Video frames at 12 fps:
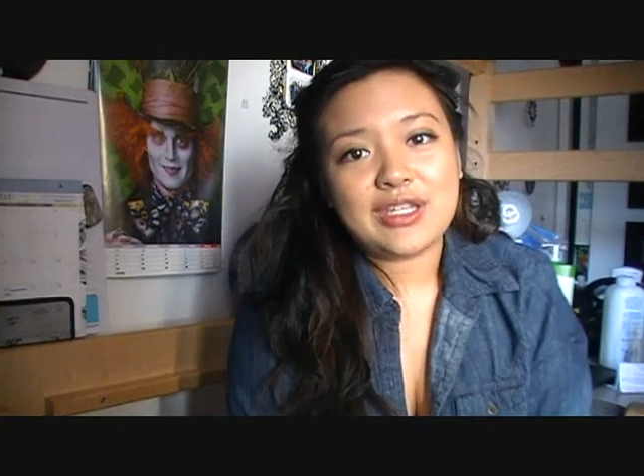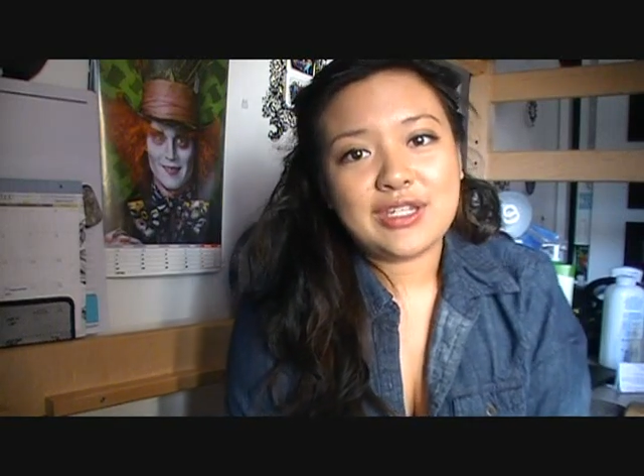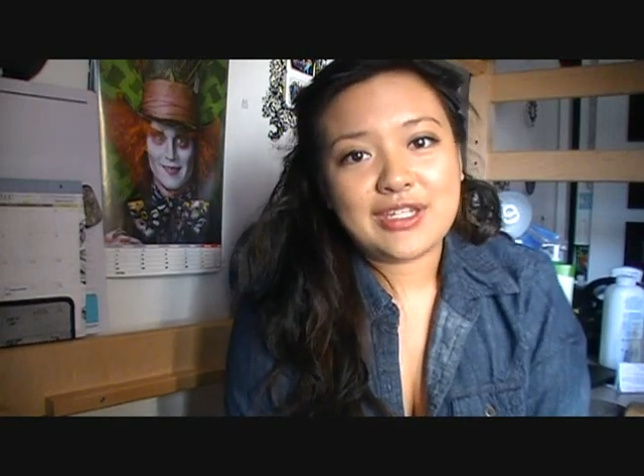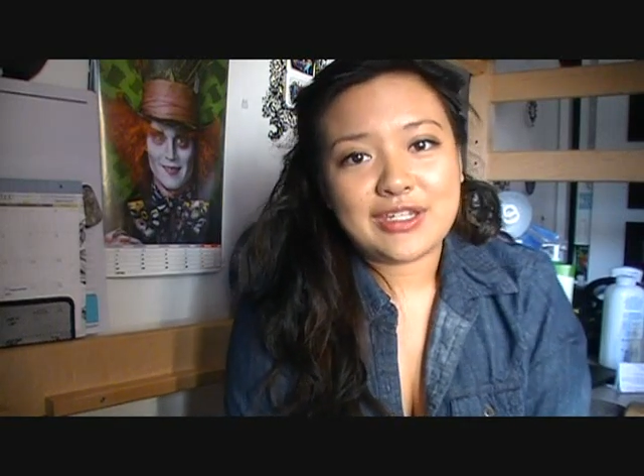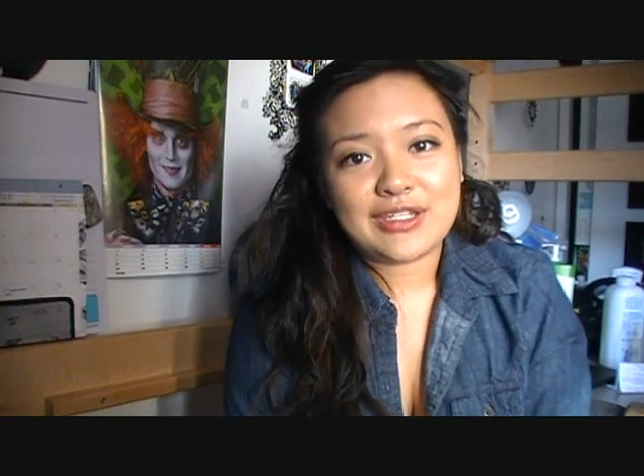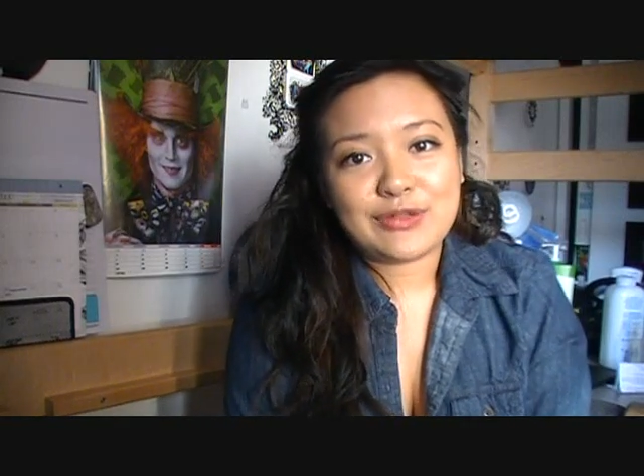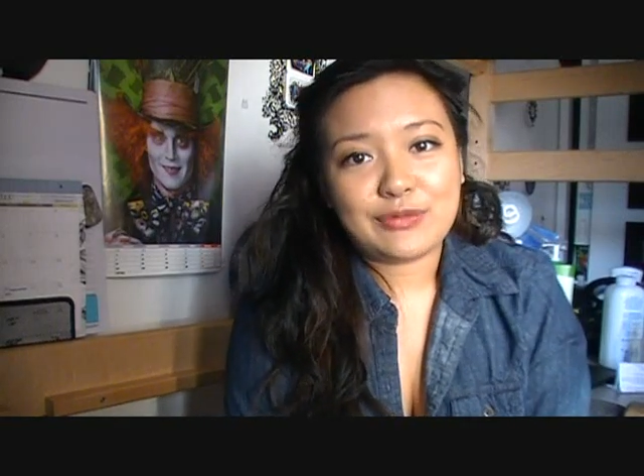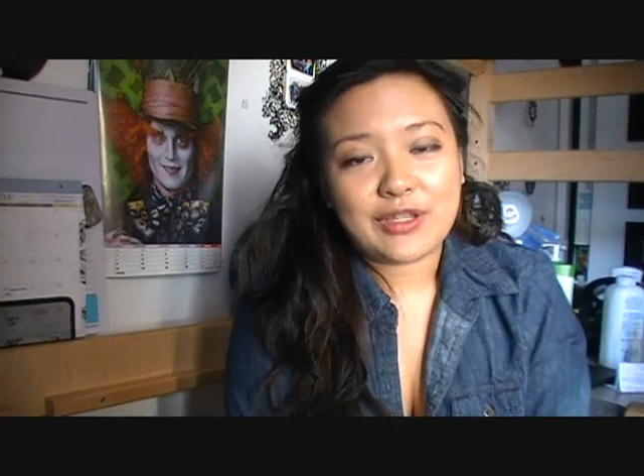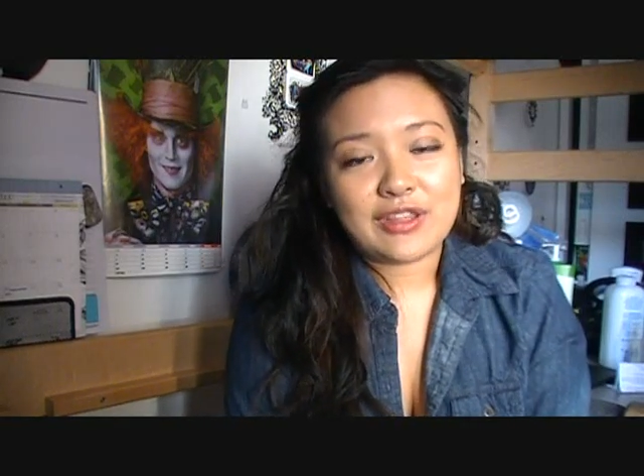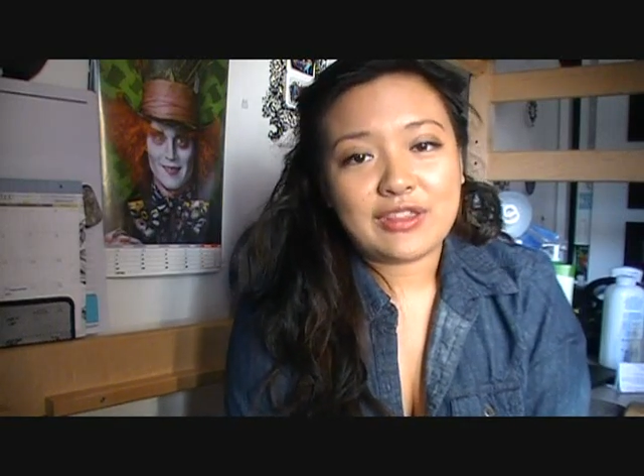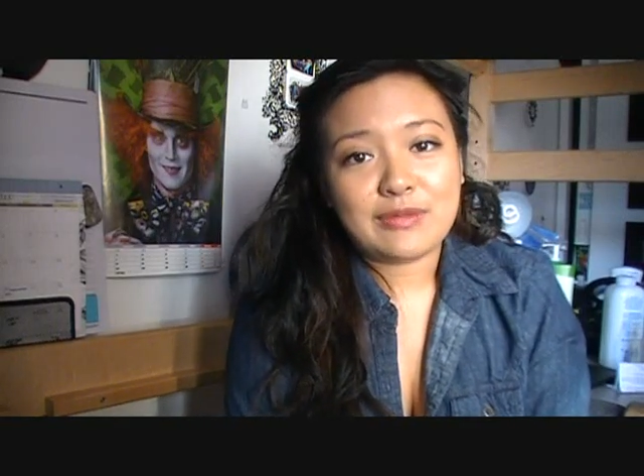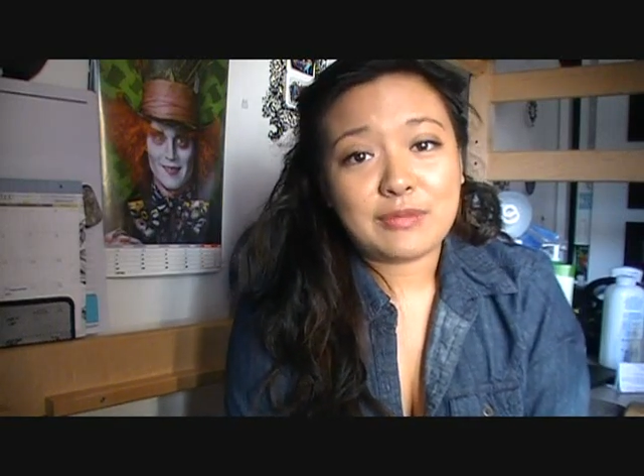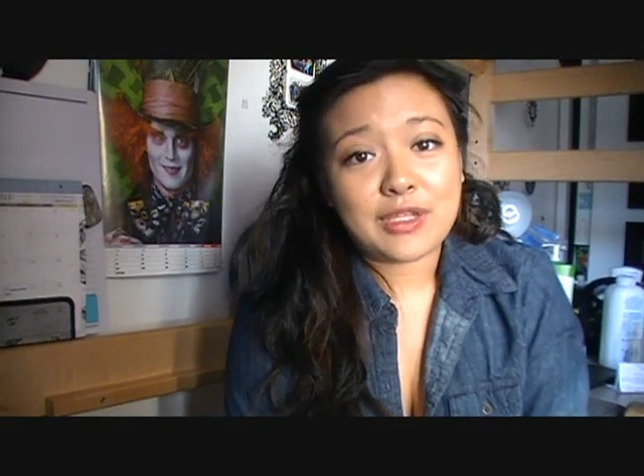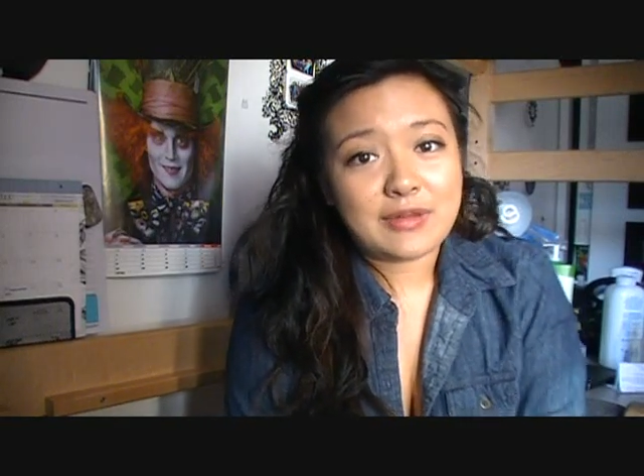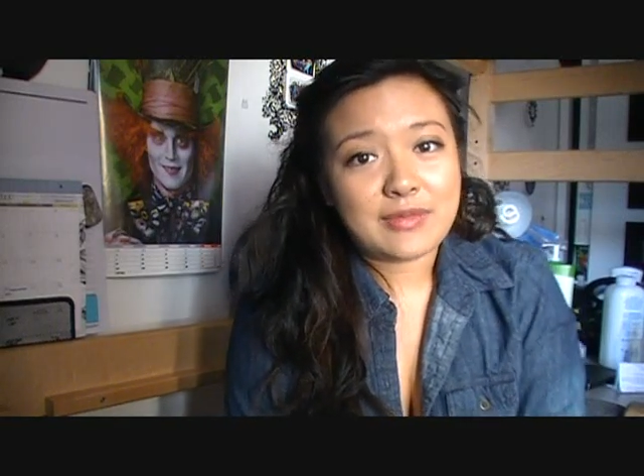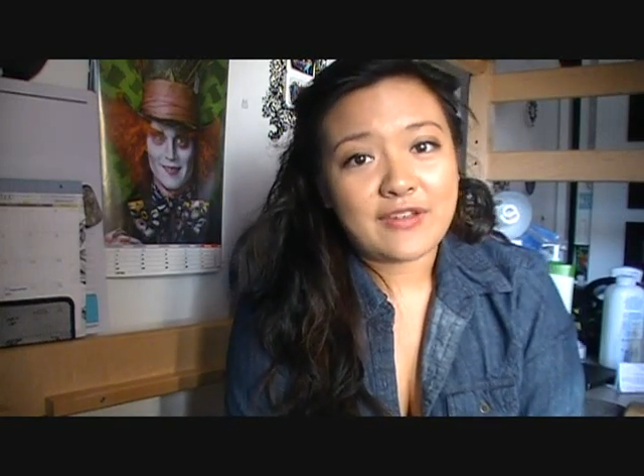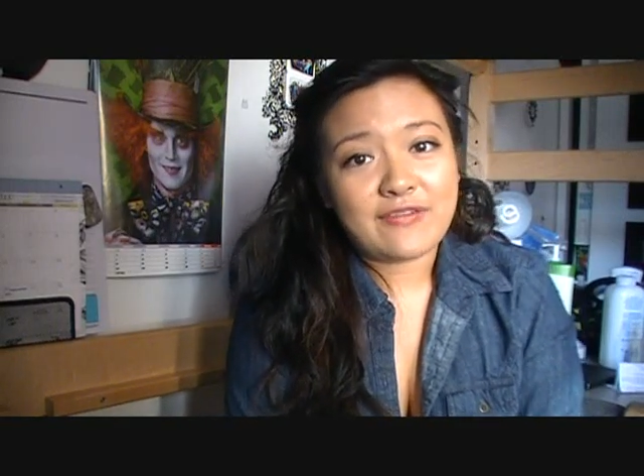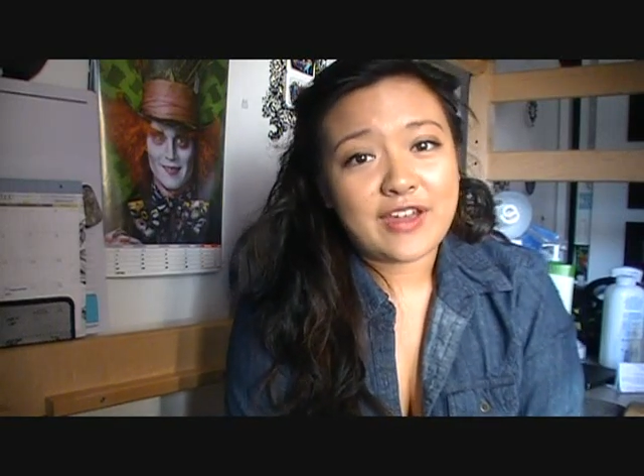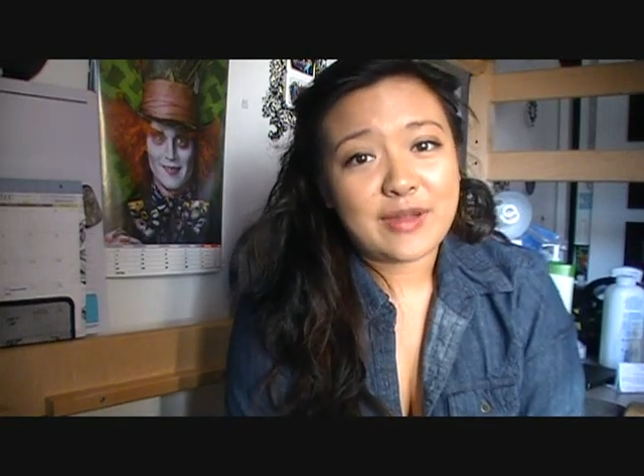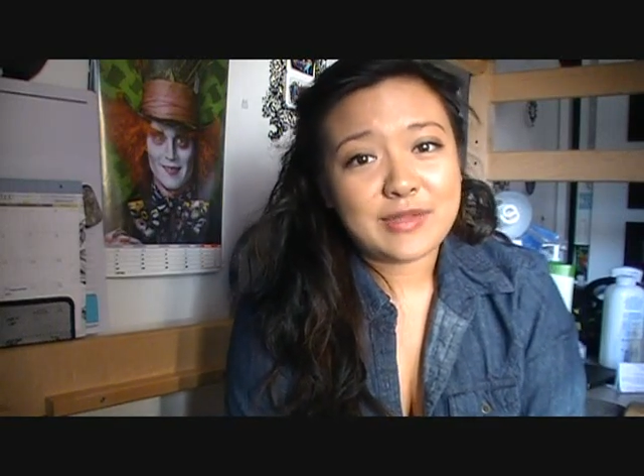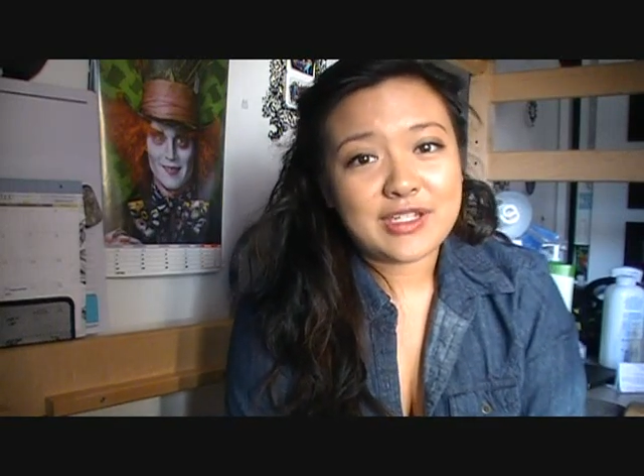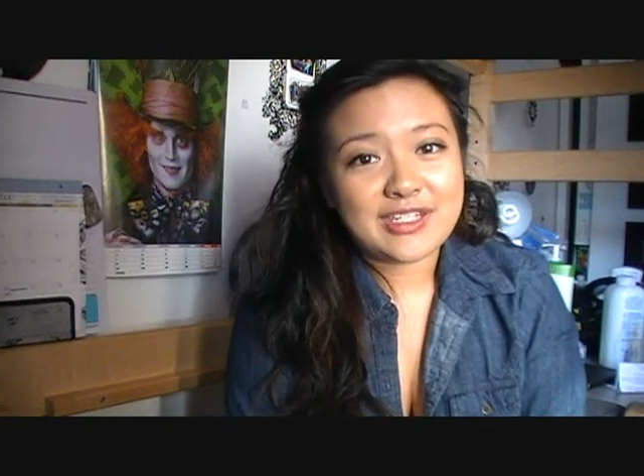is with me and my family